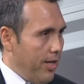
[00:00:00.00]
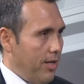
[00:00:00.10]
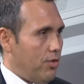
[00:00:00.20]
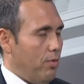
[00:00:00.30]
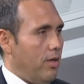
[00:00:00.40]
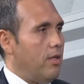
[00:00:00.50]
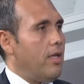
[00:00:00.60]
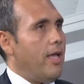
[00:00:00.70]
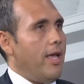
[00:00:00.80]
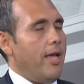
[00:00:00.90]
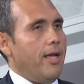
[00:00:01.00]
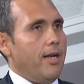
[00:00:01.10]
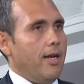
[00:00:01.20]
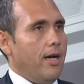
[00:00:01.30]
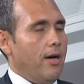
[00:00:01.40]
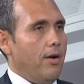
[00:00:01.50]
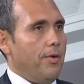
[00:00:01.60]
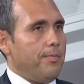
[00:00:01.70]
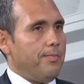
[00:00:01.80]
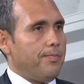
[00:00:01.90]
That's as good. Well, and
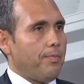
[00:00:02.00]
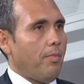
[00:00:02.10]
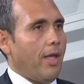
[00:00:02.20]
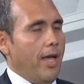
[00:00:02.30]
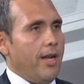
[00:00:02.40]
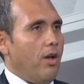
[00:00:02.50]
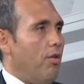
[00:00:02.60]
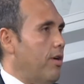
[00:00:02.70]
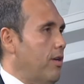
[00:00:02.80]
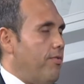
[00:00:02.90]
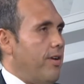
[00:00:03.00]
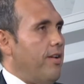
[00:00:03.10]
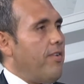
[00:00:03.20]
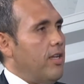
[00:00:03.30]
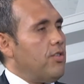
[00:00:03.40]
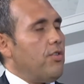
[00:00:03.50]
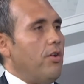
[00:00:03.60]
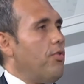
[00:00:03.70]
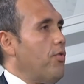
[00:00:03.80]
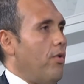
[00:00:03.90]
any other different events
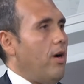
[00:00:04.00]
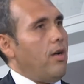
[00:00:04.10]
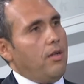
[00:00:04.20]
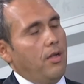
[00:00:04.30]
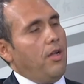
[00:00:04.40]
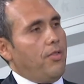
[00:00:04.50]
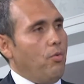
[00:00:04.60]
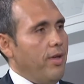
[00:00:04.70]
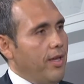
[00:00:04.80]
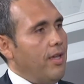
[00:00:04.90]
throughout the week.